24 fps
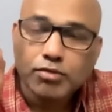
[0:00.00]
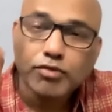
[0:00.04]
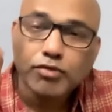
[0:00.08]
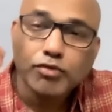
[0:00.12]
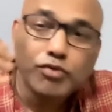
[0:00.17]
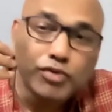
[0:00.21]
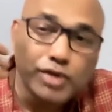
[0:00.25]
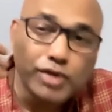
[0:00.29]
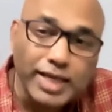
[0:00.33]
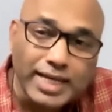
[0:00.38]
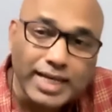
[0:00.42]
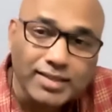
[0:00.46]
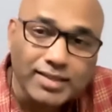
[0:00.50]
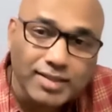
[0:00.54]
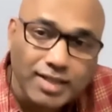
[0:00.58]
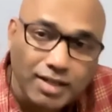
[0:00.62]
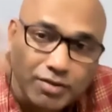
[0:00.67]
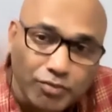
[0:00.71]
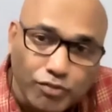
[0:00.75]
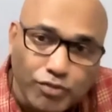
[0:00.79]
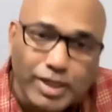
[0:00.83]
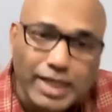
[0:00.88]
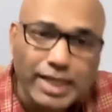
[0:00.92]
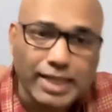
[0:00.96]
weeks
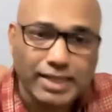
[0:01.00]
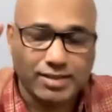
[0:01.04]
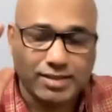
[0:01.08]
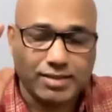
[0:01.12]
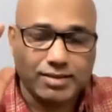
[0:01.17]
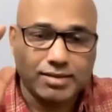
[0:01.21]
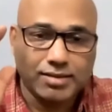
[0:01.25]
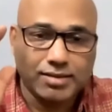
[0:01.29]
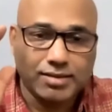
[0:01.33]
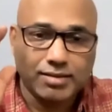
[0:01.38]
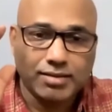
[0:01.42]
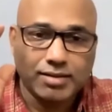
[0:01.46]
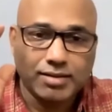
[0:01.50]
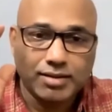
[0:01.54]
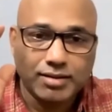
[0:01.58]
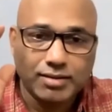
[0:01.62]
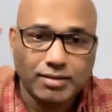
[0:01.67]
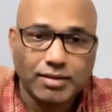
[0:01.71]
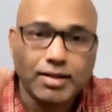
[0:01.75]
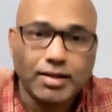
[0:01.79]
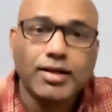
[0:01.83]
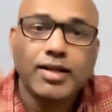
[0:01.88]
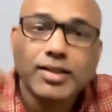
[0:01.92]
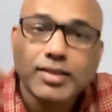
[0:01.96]
and weeks,
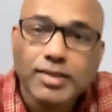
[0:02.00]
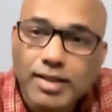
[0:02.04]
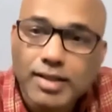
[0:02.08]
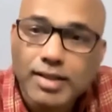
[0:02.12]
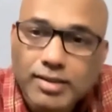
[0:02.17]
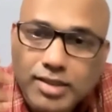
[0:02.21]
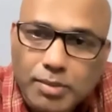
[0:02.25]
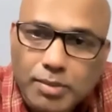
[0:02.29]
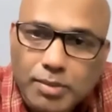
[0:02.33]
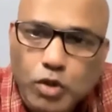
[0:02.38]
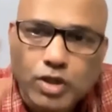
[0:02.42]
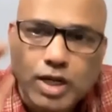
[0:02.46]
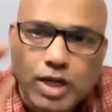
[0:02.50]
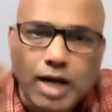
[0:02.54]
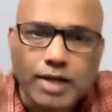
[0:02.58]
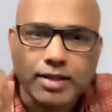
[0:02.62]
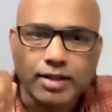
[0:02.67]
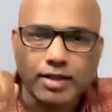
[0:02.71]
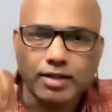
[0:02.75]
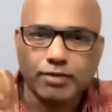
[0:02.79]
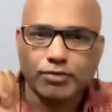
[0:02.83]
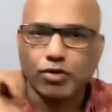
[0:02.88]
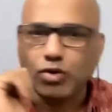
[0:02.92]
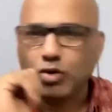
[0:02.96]
they discuss about
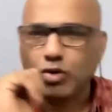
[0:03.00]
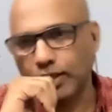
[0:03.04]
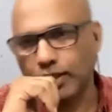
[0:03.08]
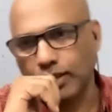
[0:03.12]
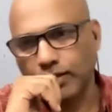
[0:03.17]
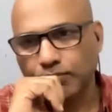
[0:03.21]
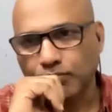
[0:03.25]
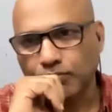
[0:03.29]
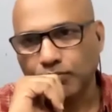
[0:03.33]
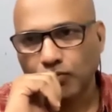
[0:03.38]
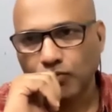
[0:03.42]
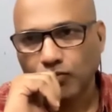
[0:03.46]
Article 14.